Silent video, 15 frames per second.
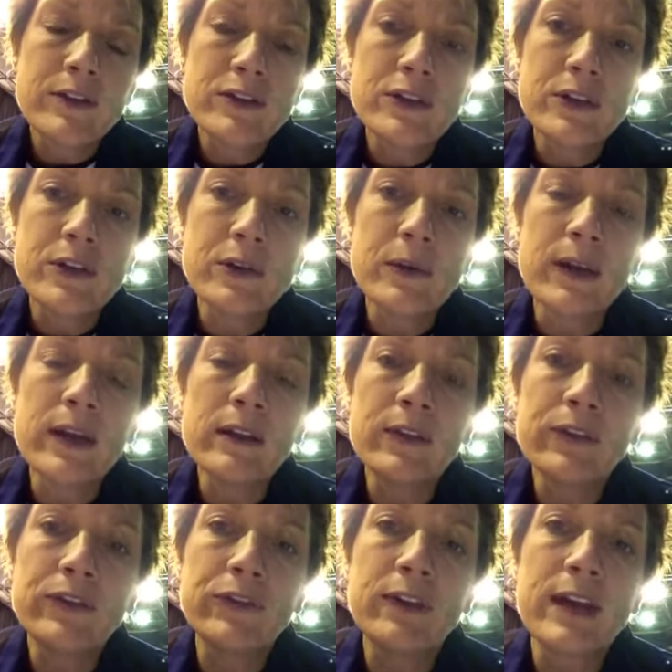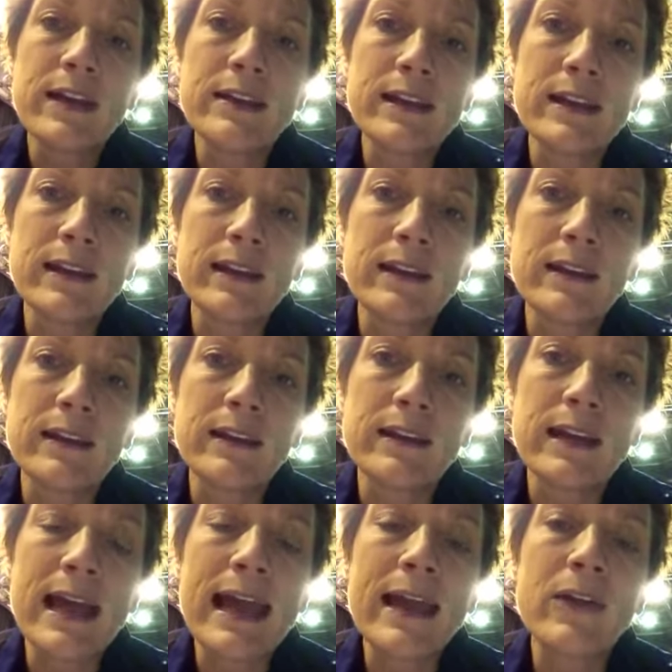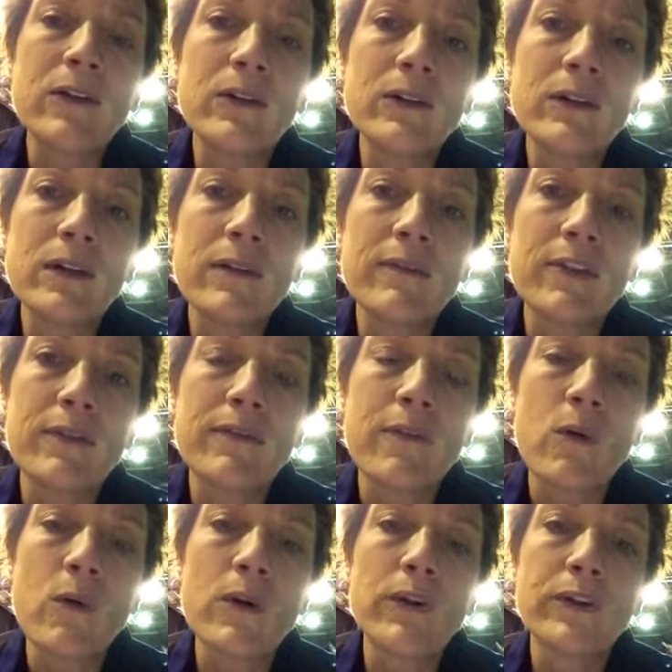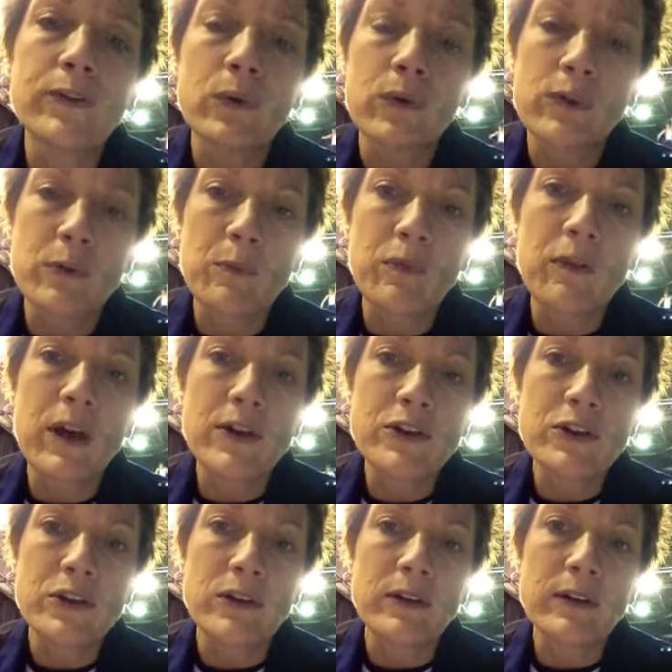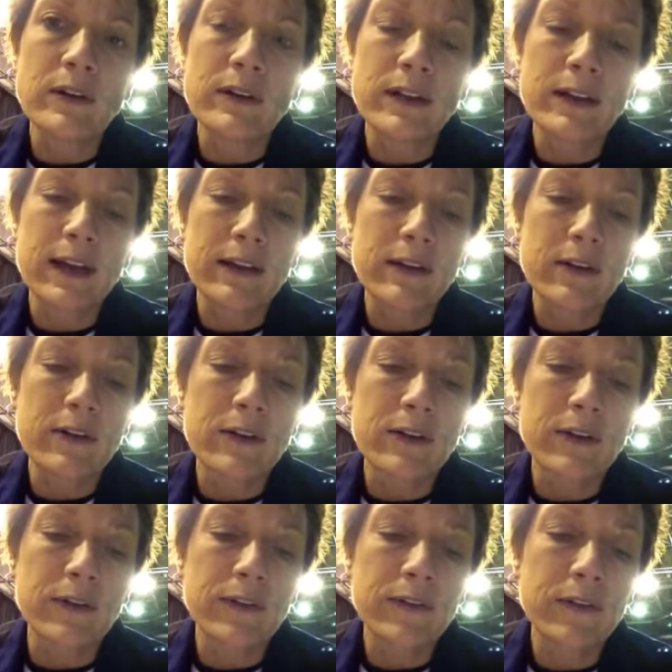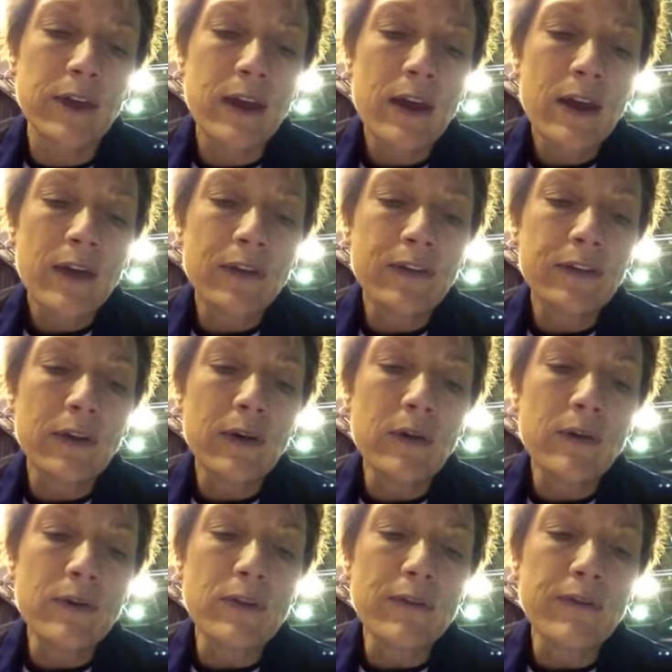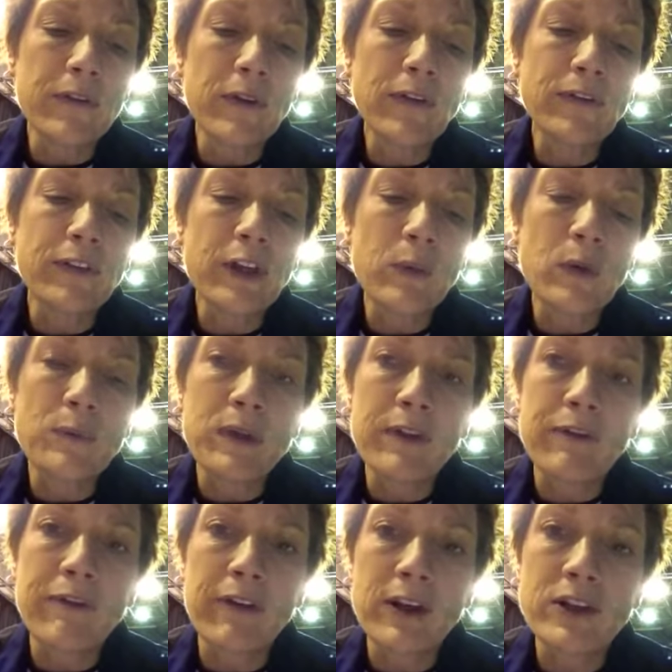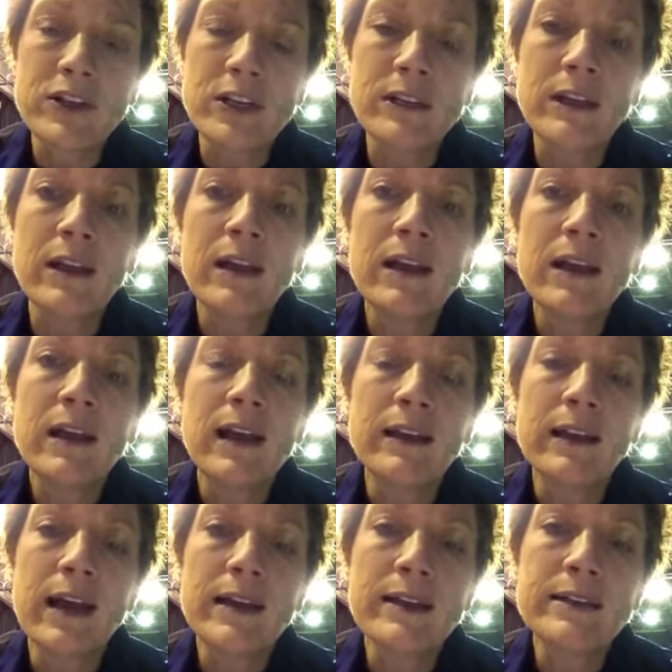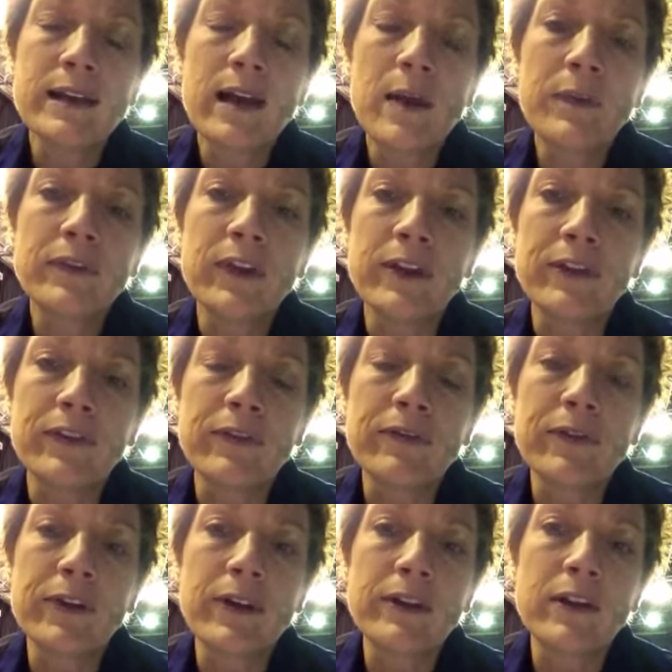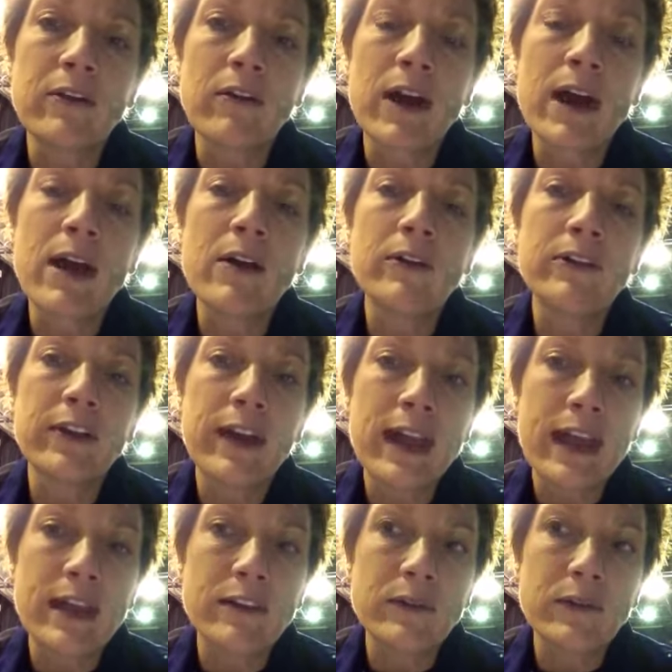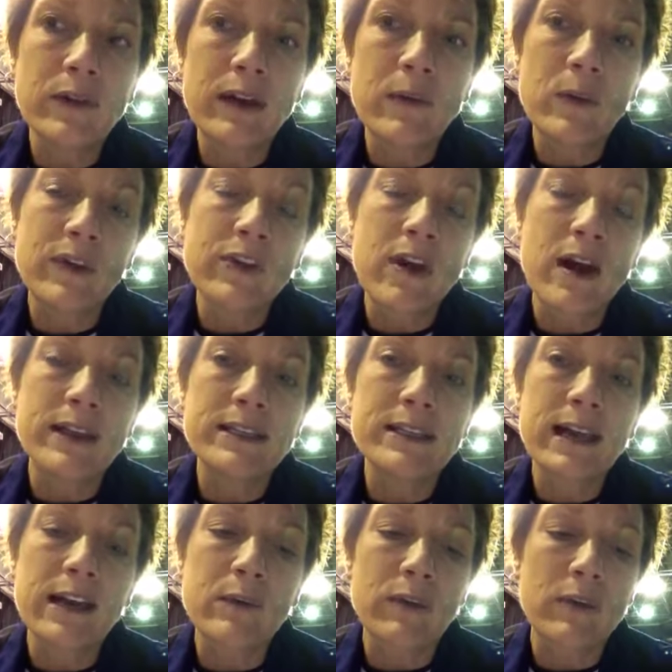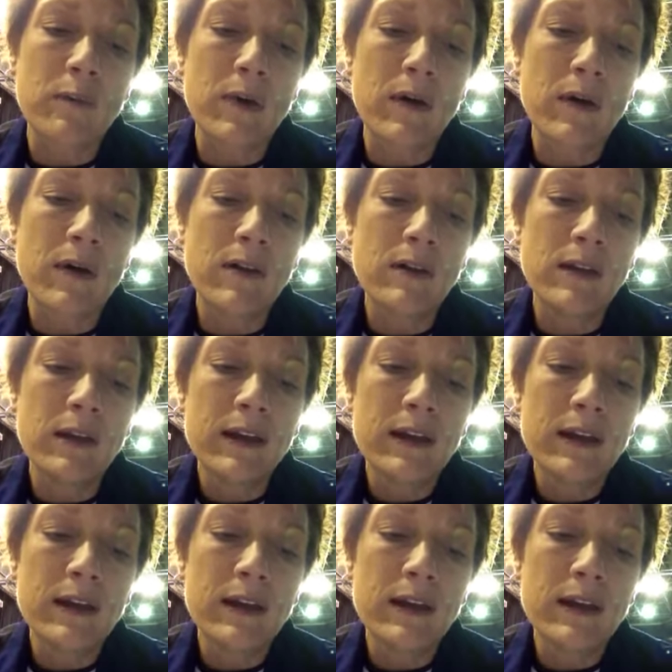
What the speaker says: to illustrate the angle of the force or the pressure that occurs. So the first thing would be friction. A lot of times that's the foot on the ground, hand with contact with the ball.